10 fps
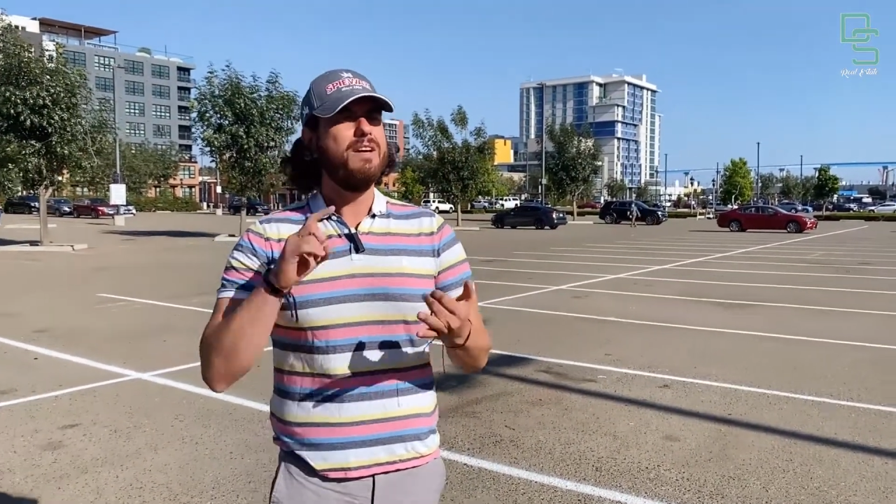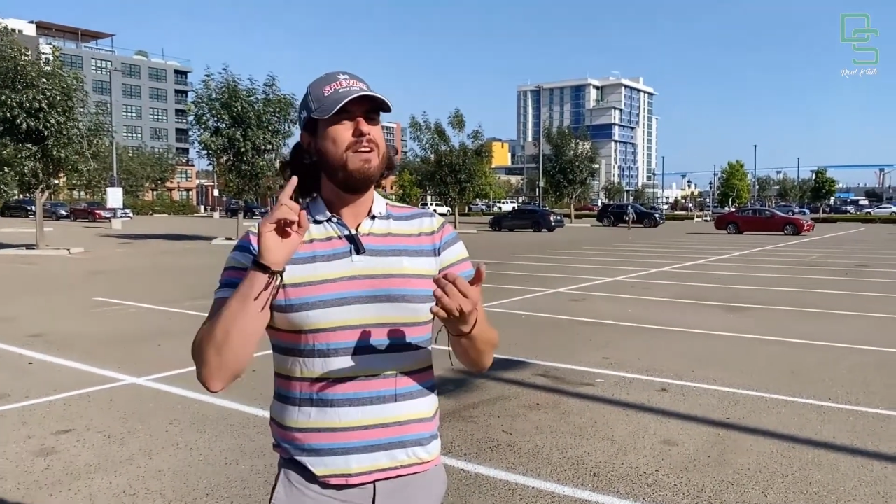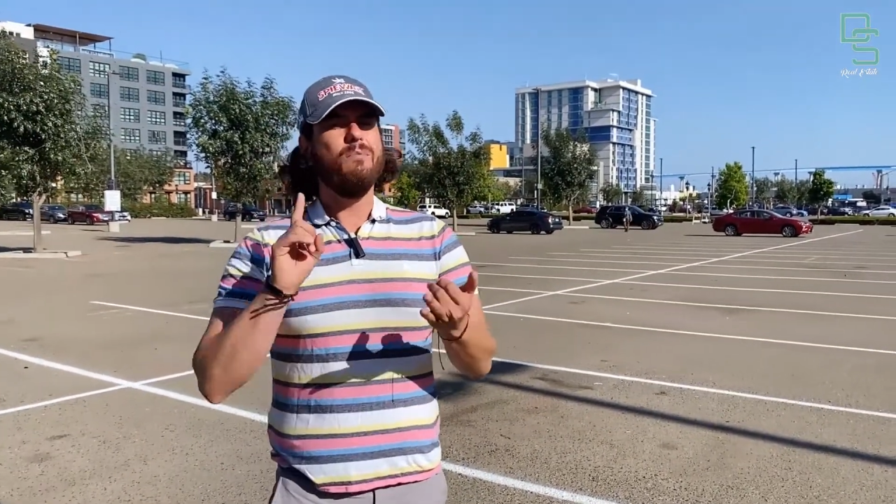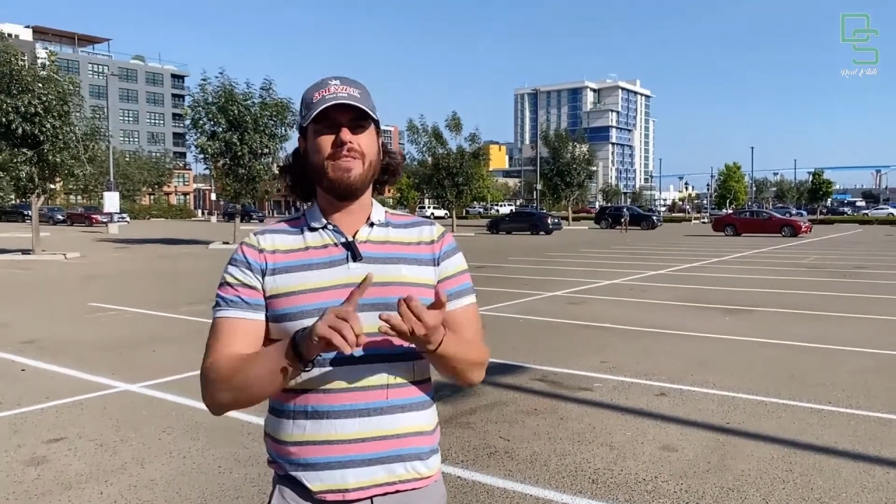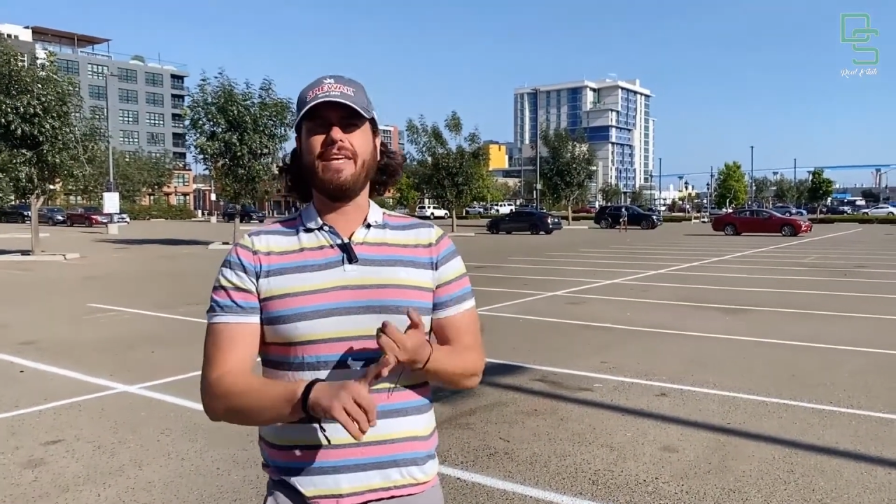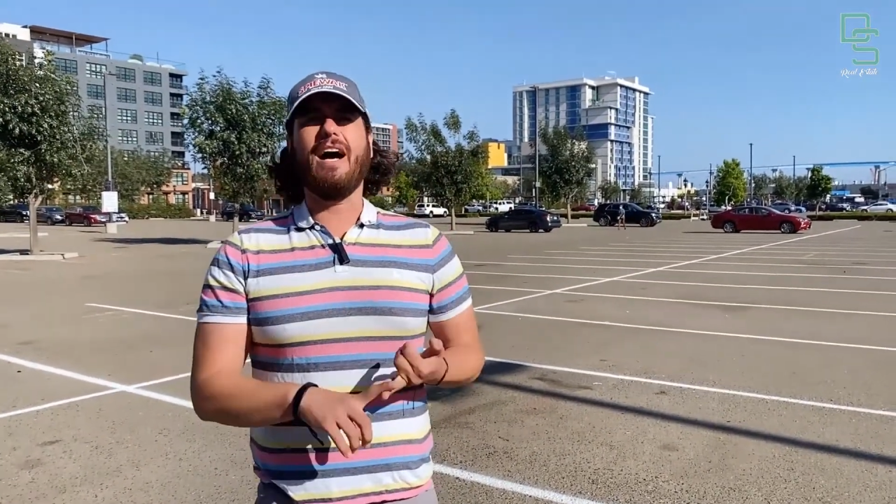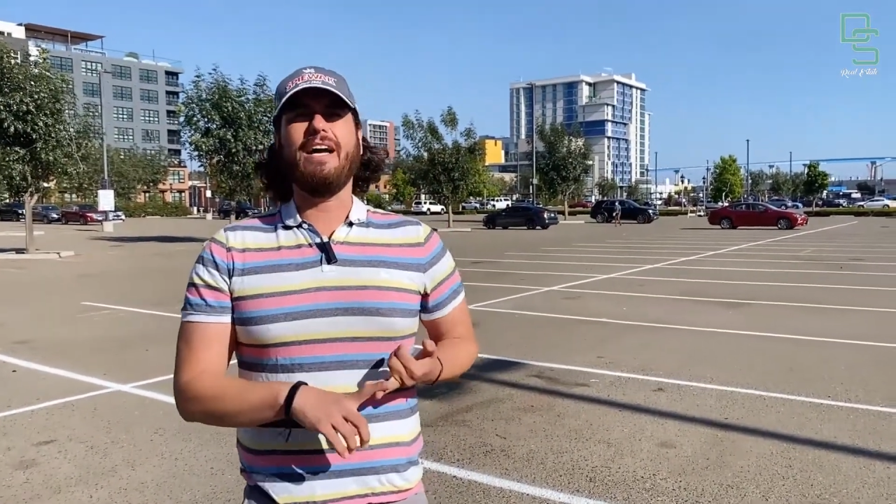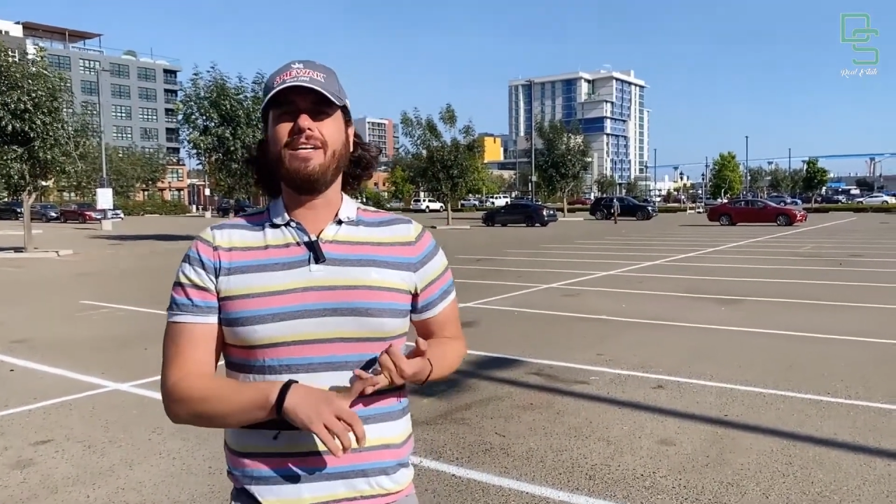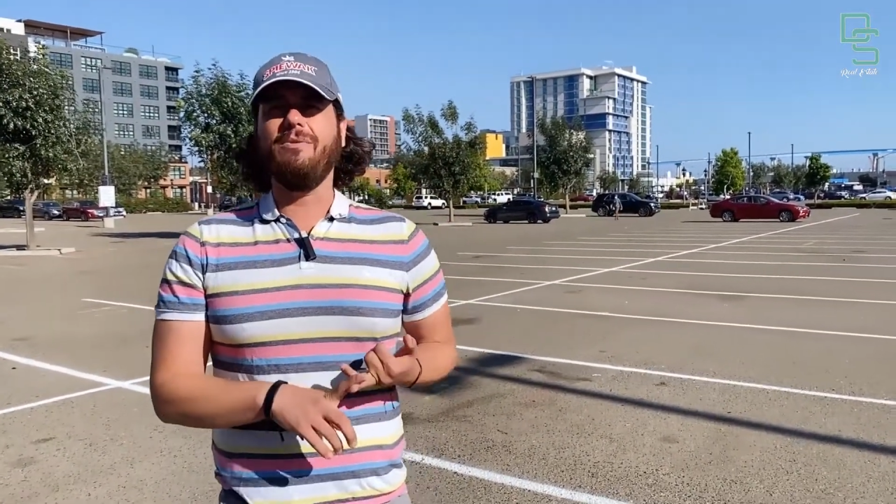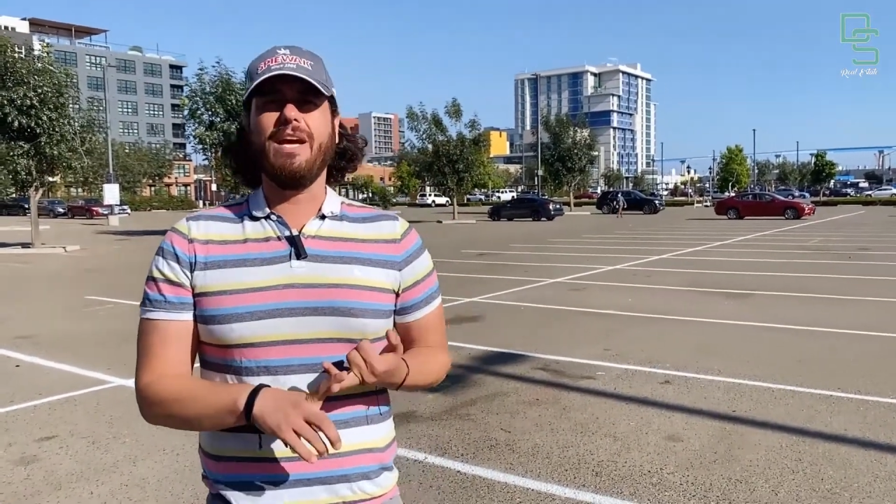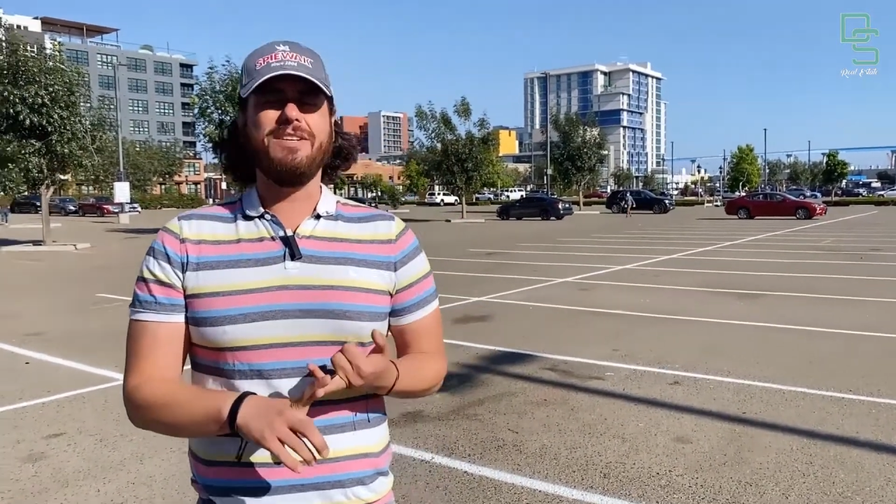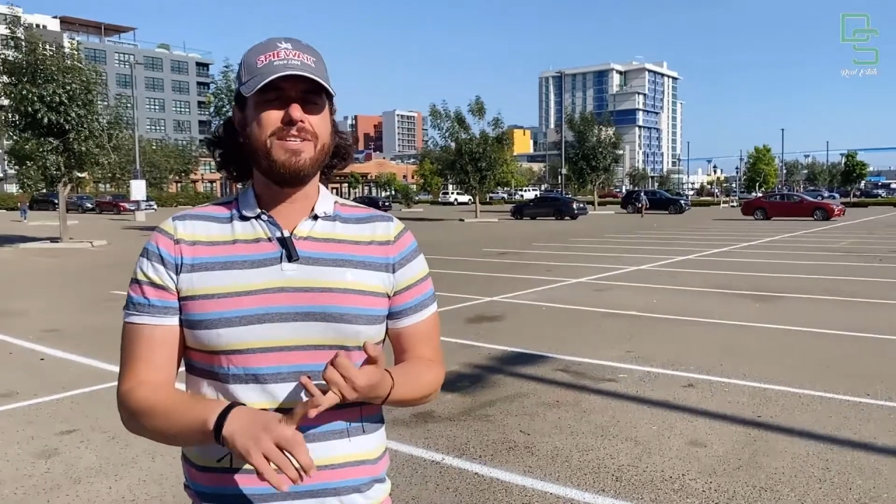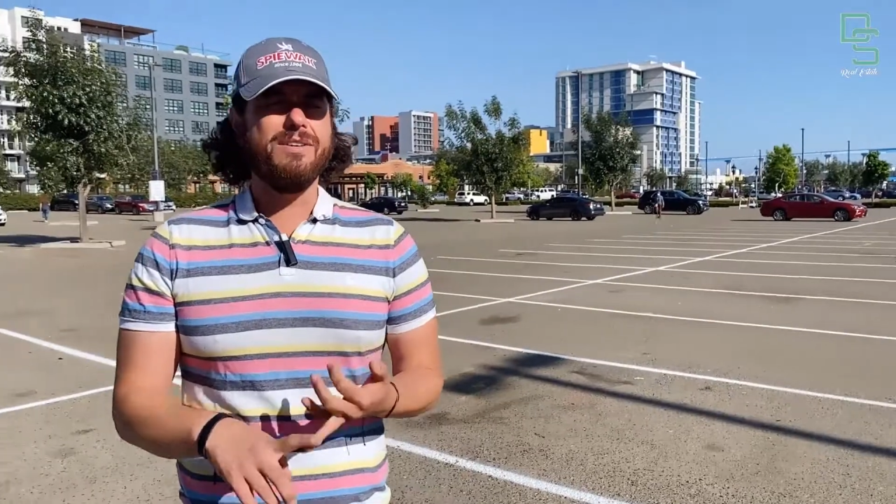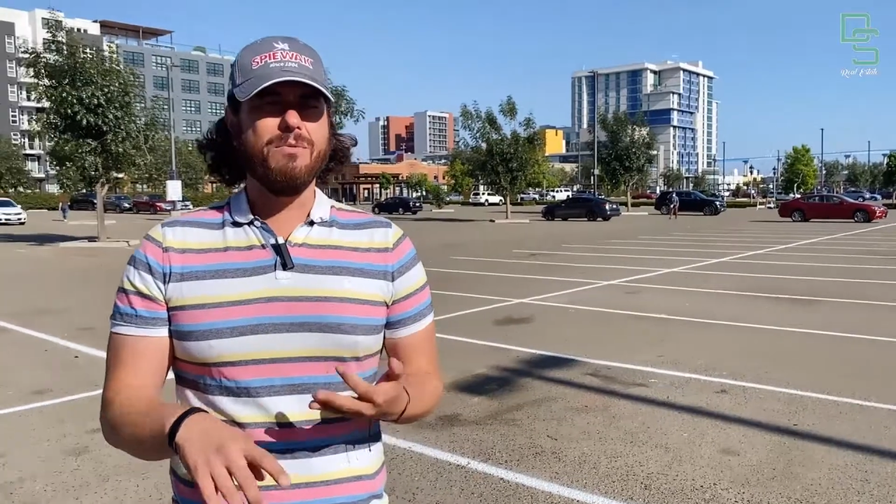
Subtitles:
with the IQ HQ,